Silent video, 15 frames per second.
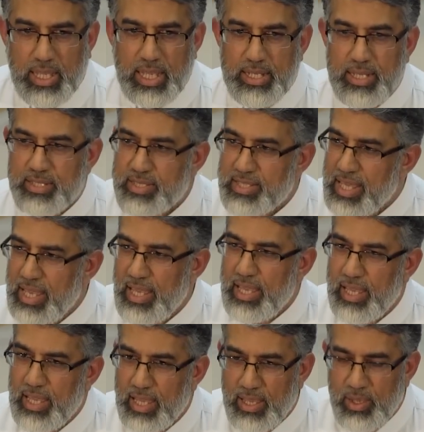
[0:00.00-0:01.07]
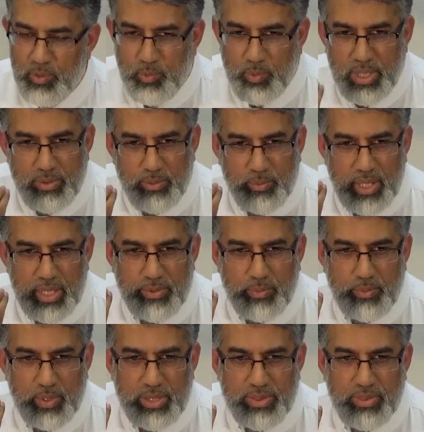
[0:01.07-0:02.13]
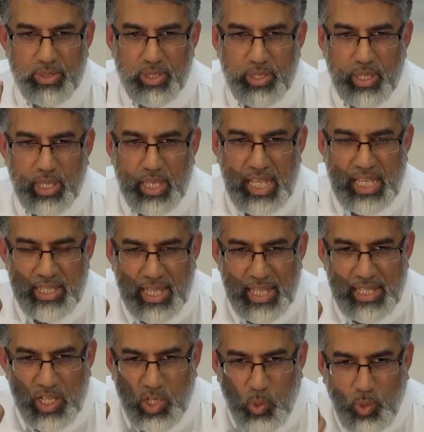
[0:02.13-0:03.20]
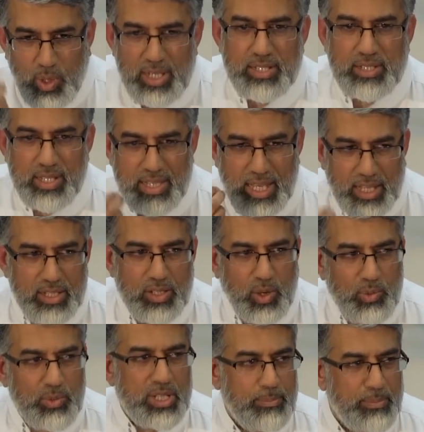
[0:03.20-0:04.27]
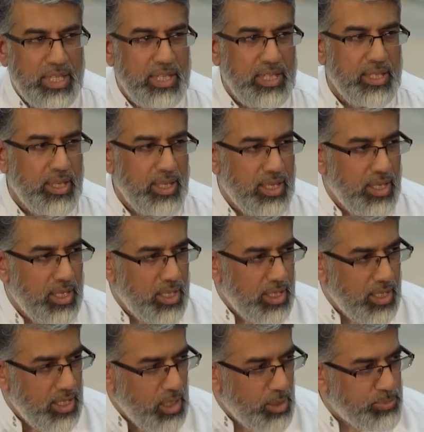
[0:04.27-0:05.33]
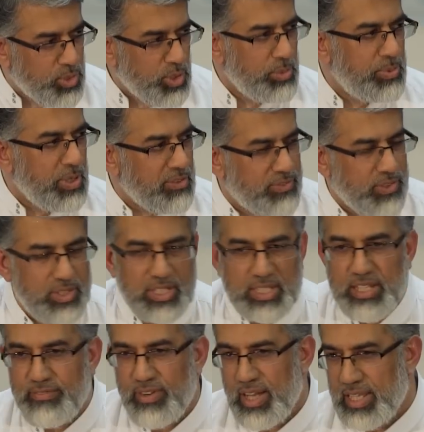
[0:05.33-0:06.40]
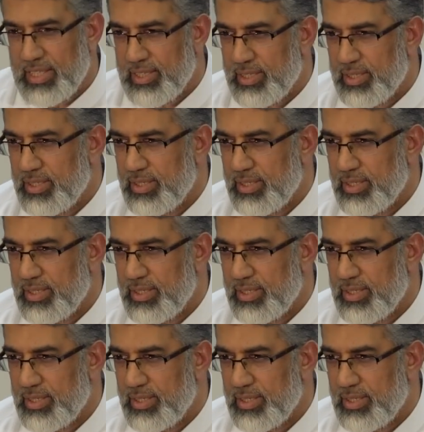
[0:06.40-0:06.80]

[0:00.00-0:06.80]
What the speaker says: It is there in a quality that can only be appropriate for the divine.